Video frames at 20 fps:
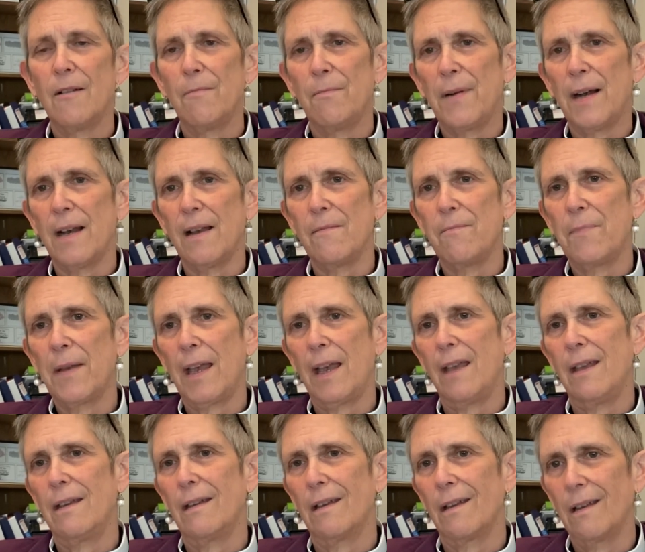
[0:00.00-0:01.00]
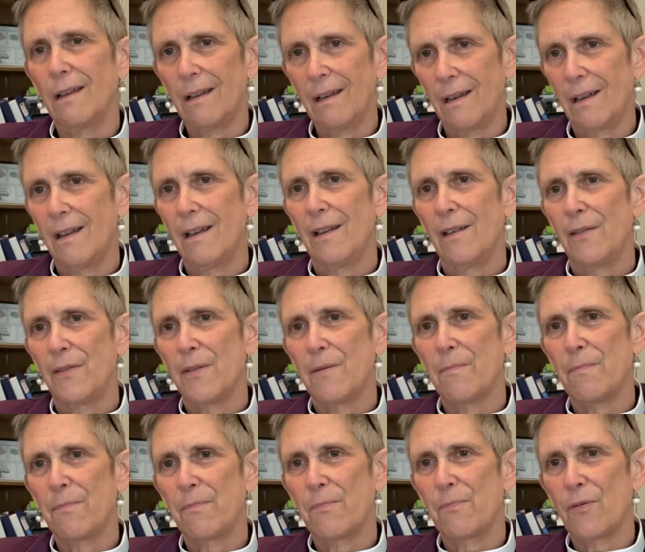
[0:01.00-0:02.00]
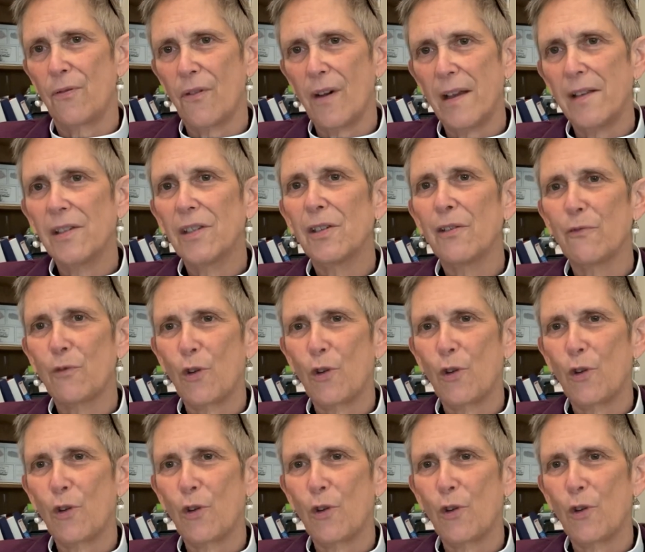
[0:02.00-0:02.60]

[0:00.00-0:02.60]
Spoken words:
by paying the price of